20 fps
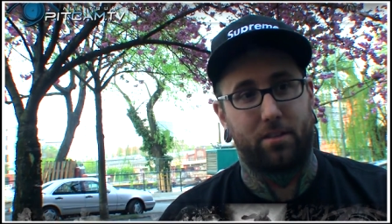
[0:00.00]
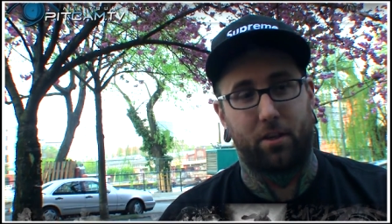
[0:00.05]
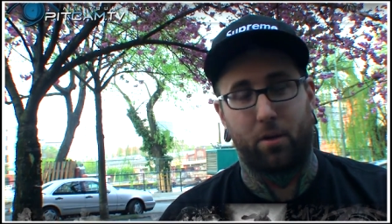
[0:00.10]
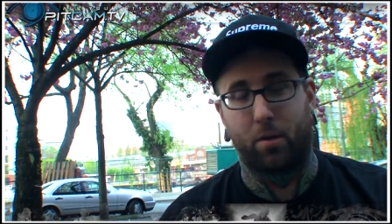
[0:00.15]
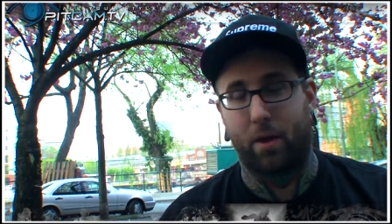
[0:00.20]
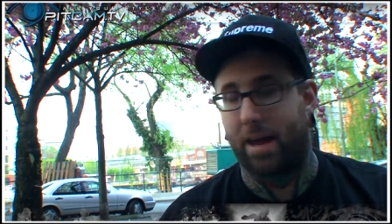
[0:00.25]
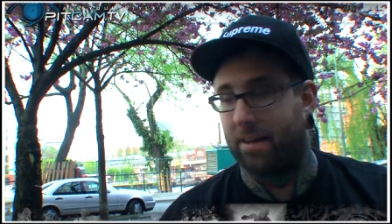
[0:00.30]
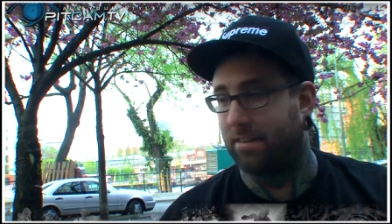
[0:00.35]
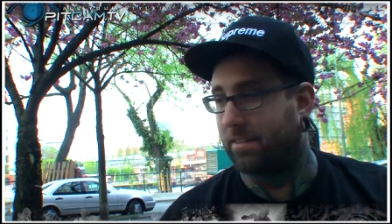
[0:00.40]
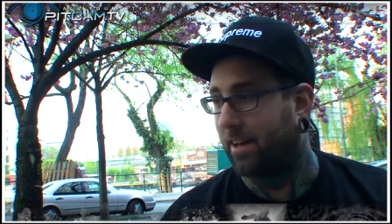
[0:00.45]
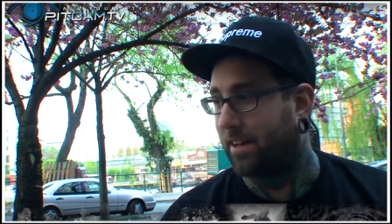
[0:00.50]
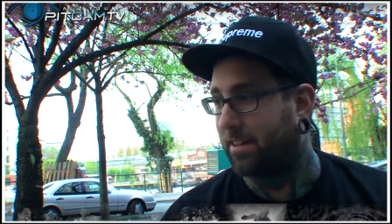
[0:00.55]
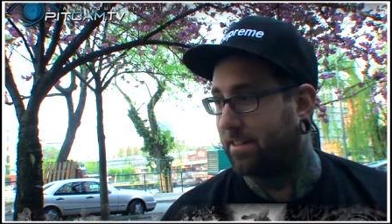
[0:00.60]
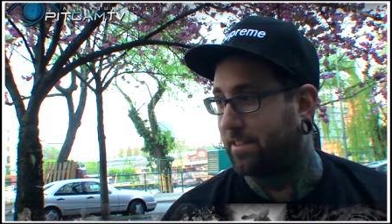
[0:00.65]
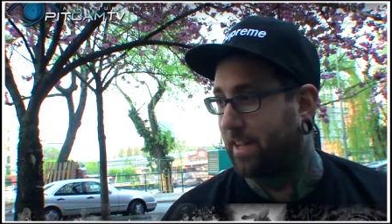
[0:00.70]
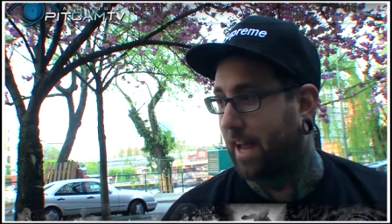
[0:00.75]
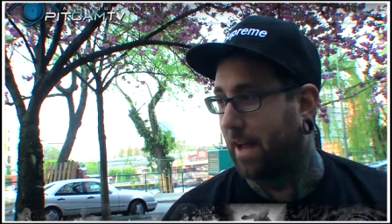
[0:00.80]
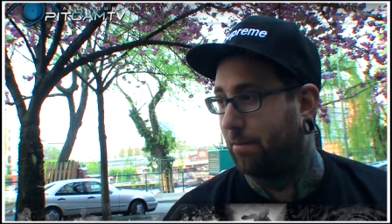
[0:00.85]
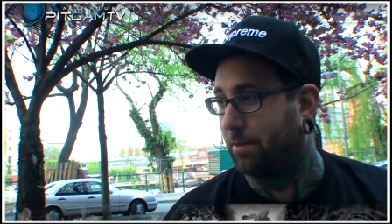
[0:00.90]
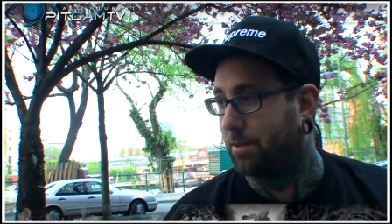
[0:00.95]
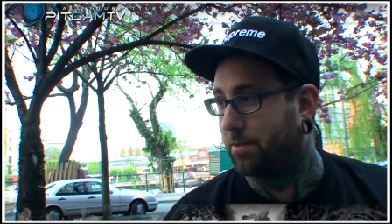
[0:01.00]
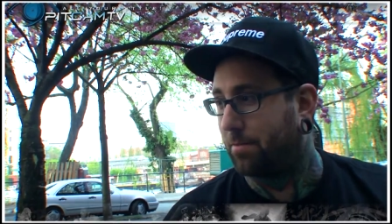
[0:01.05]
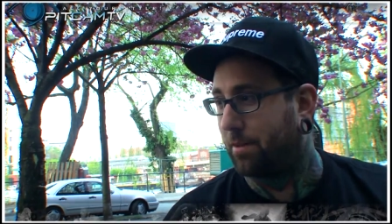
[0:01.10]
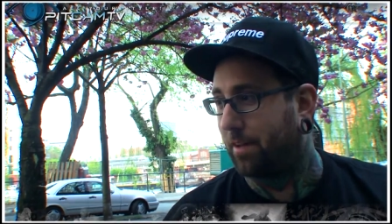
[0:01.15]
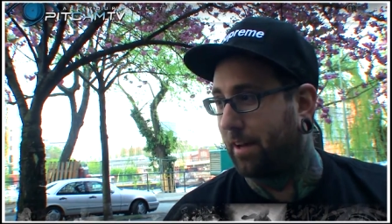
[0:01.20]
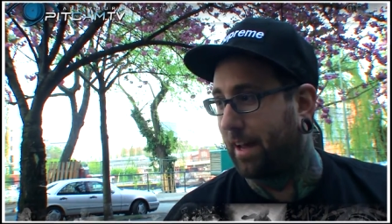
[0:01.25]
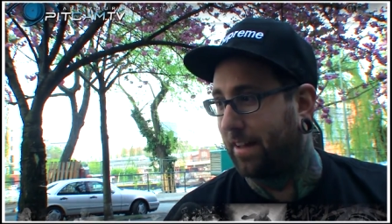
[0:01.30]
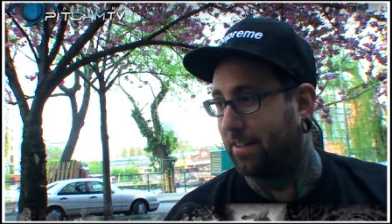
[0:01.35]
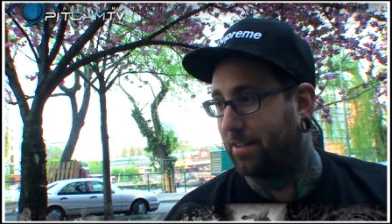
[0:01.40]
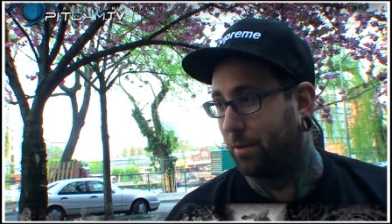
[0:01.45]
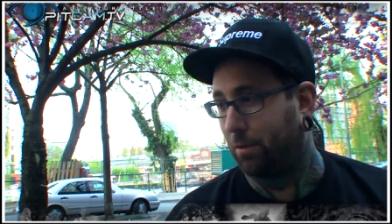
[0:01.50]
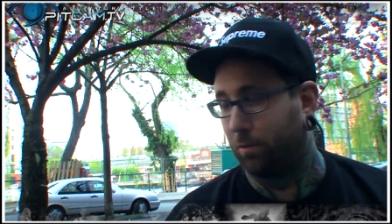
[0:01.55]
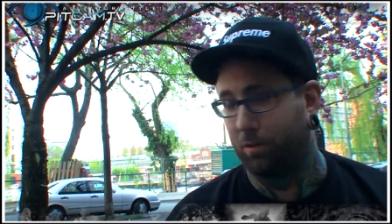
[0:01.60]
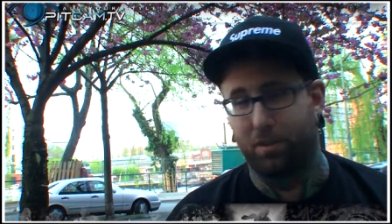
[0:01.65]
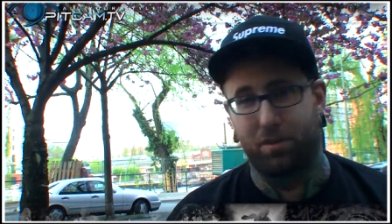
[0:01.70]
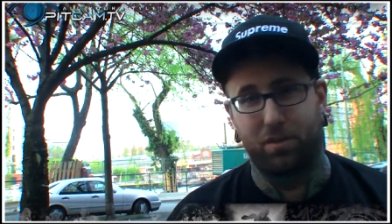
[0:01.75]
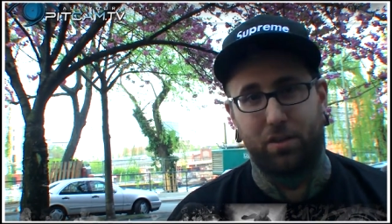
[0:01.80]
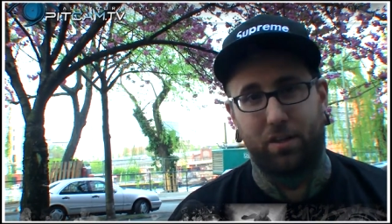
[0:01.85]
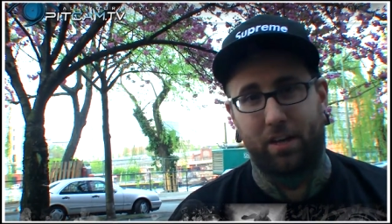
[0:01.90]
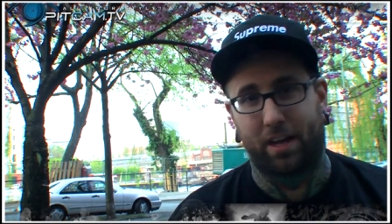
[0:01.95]
you know, anti-establishment,
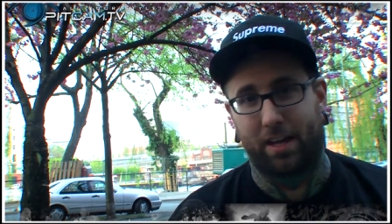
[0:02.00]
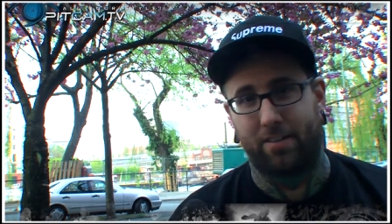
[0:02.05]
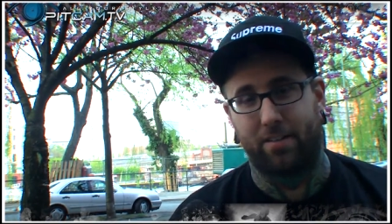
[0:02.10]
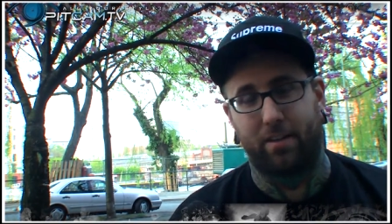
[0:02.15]
anti-religion,